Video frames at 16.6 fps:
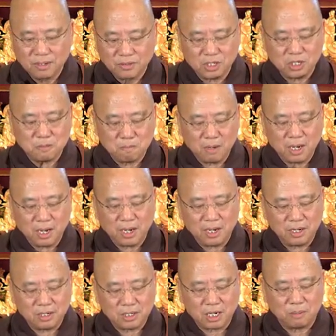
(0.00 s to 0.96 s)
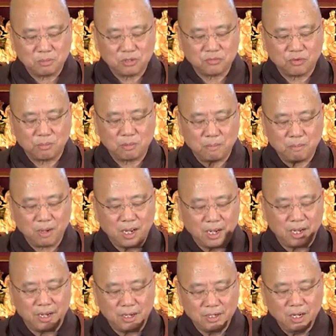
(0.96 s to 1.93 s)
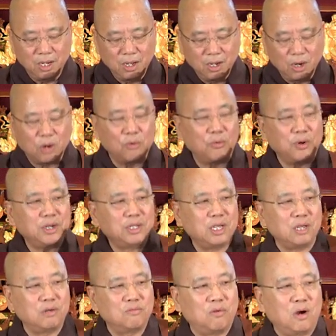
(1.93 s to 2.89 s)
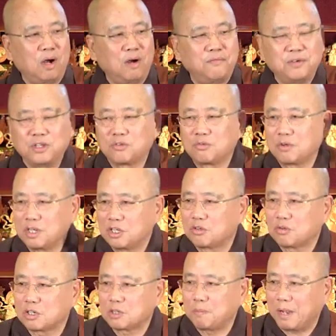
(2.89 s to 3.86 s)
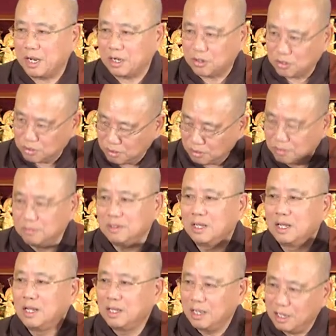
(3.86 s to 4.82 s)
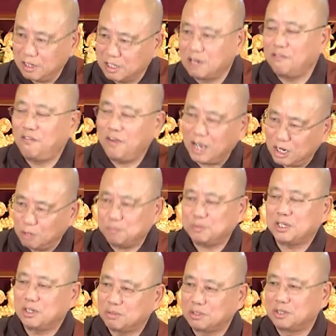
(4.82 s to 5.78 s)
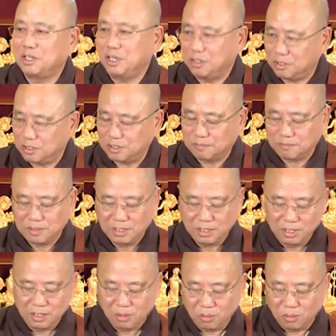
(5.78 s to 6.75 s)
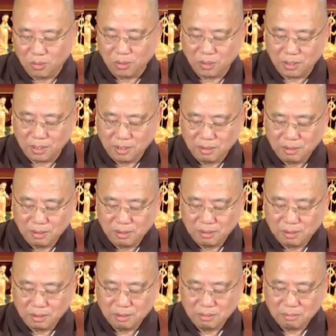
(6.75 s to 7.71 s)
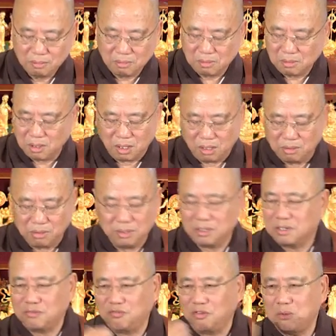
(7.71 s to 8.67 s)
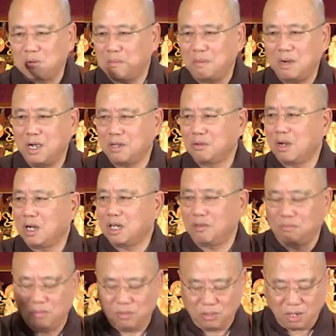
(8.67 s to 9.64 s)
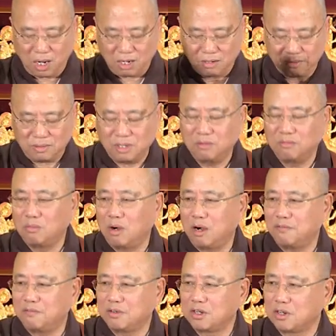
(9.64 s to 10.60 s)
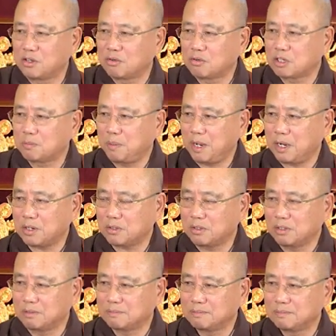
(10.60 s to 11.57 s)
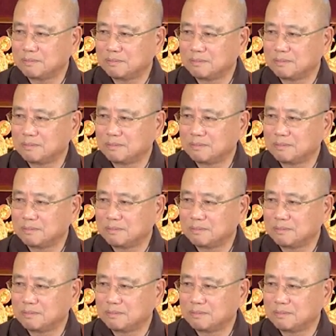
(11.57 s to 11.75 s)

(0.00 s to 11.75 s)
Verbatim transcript: This mind comes from a mind already involved in introspection. It develops into this. Or, no, it's from a mind not, in, not involved in introspection.